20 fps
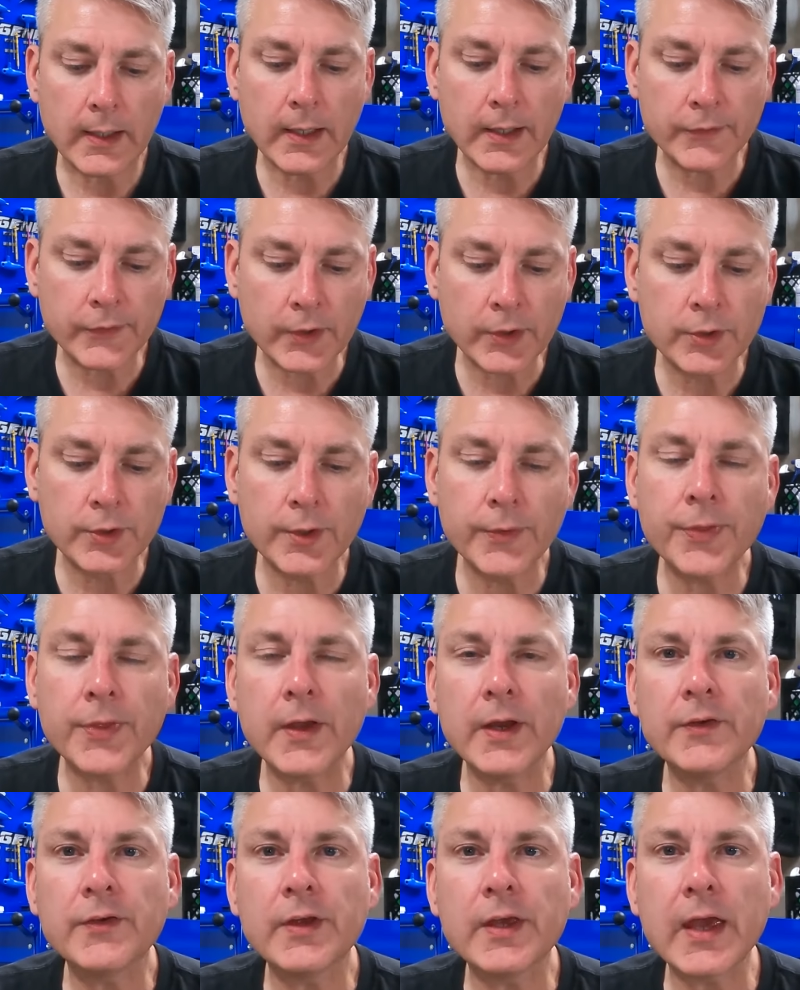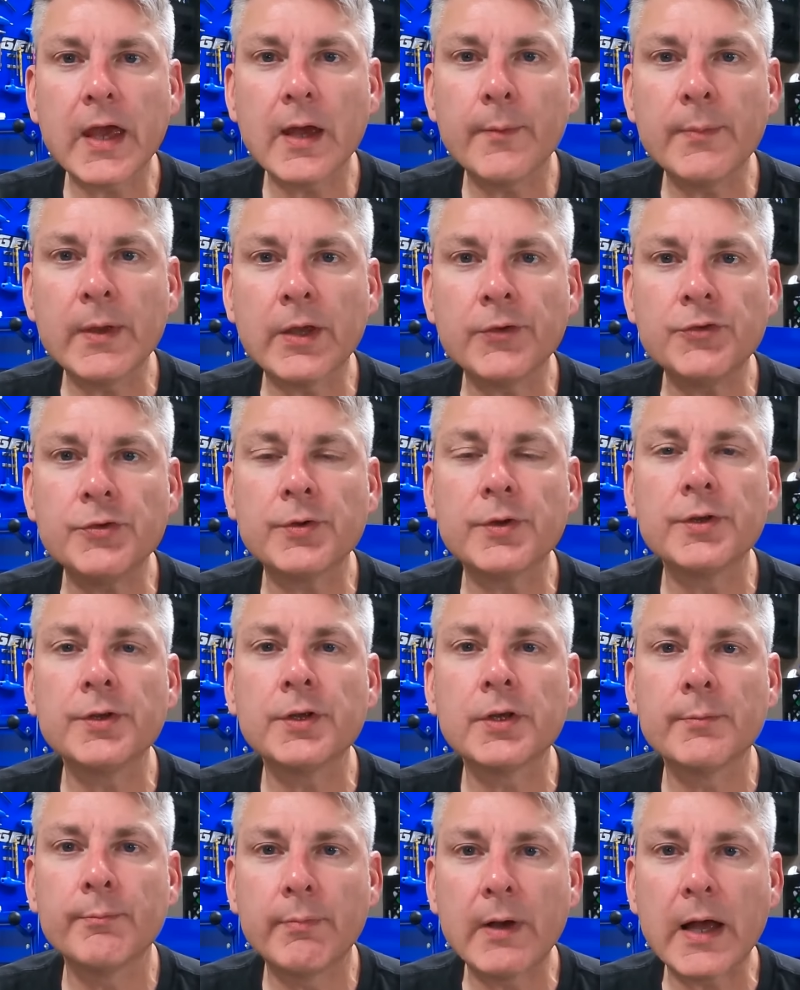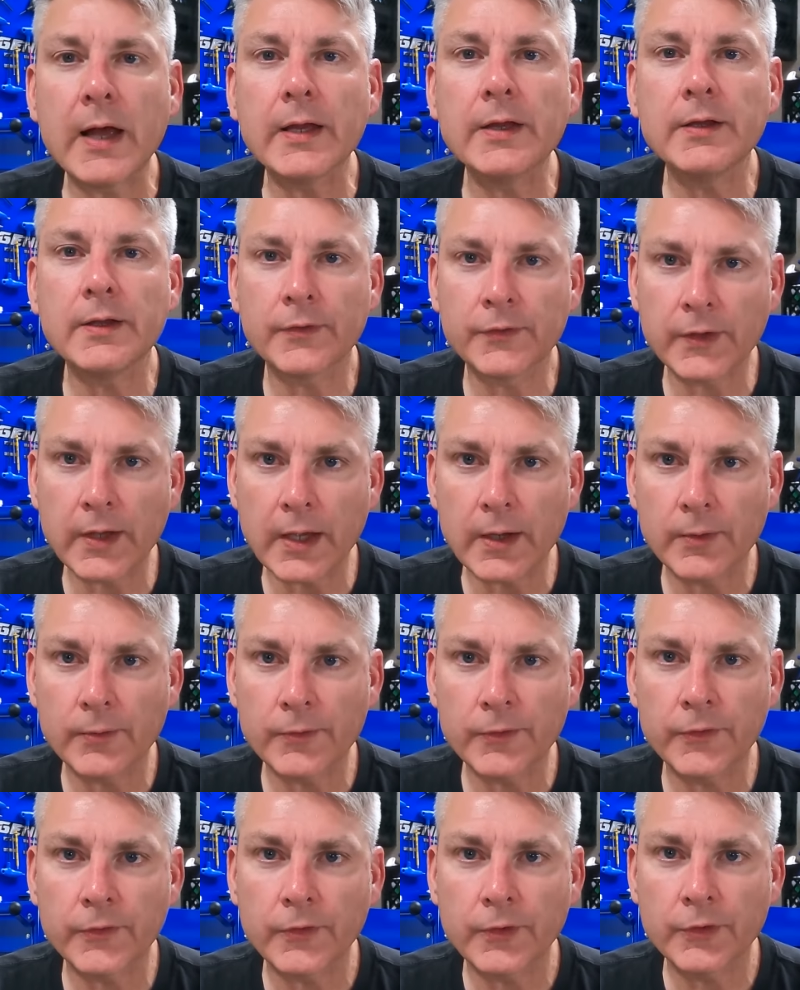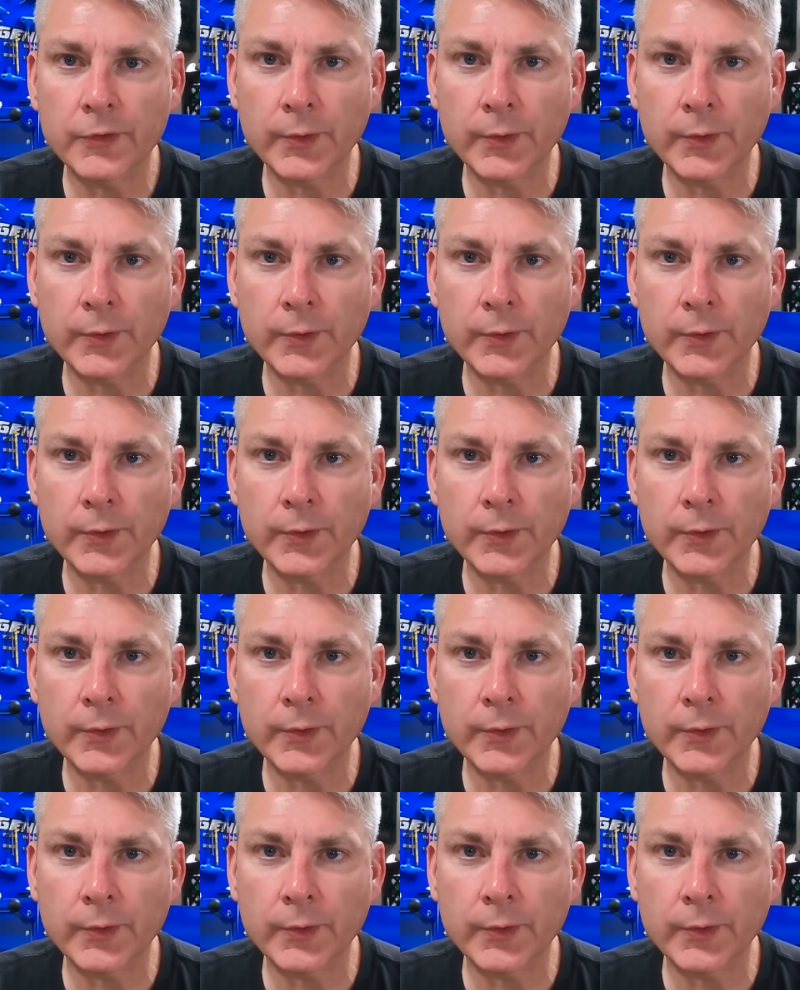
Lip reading: It's a good thing to get because you can combine discounts.